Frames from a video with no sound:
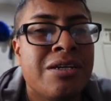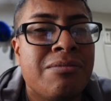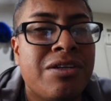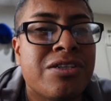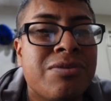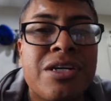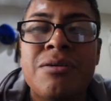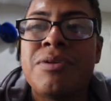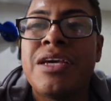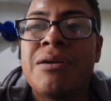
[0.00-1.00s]
because we're going to
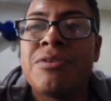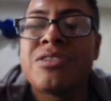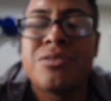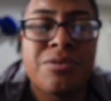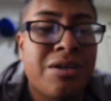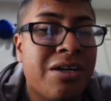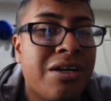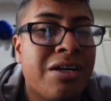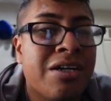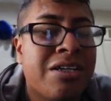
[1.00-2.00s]
be able
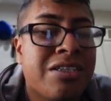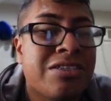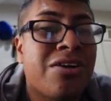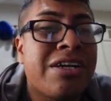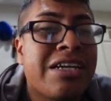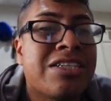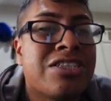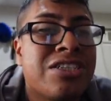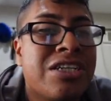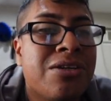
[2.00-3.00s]
to target
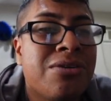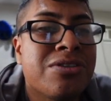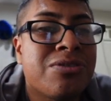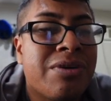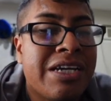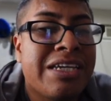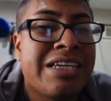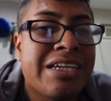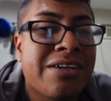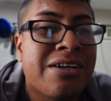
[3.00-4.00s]
shields right
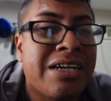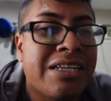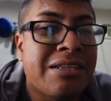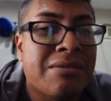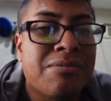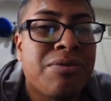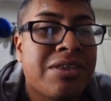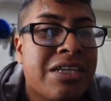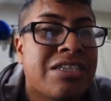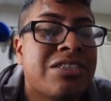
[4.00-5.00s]
here and put
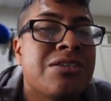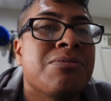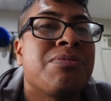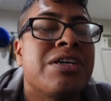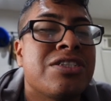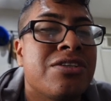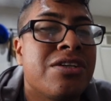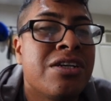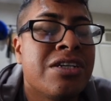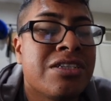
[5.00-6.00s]
that shield pressure.
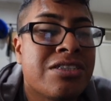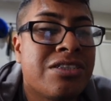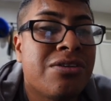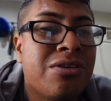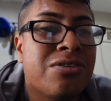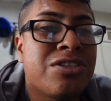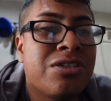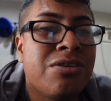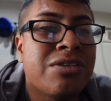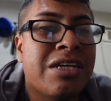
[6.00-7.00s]
Still no
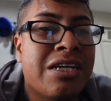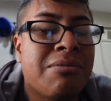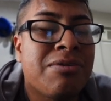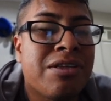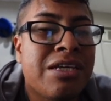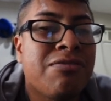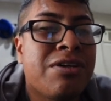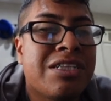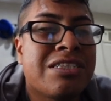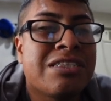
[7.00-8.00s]
shield, and I believe
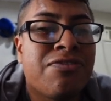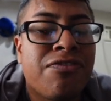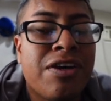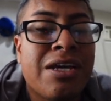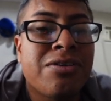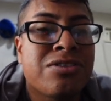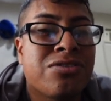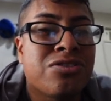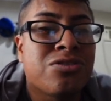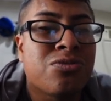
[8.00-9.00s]
we failed
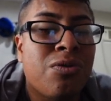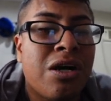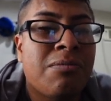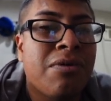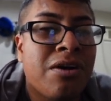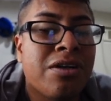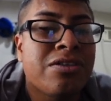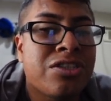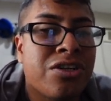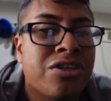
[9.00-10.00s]
to swap on the
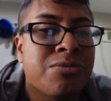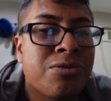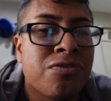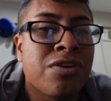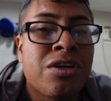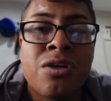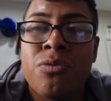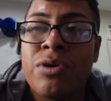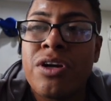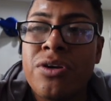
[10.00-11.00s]
charge move.
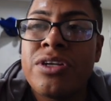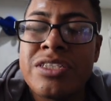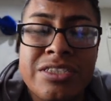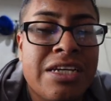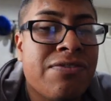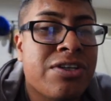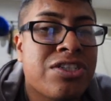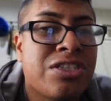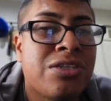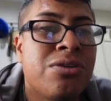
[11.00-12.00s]
We are going to save our
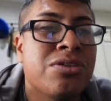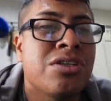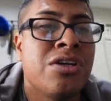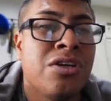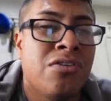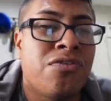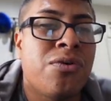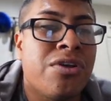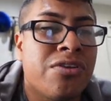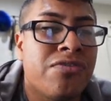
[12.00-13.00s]
shield
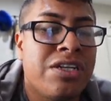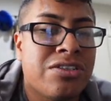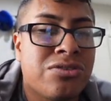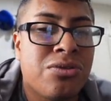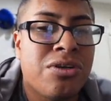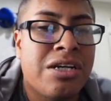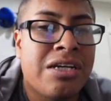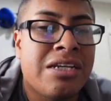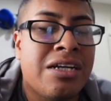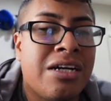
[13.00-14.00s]
for the Venusaur,
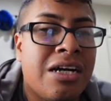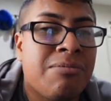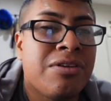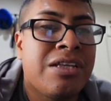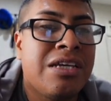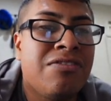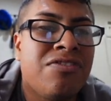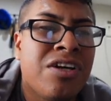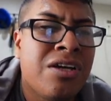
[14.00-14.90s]
and I believe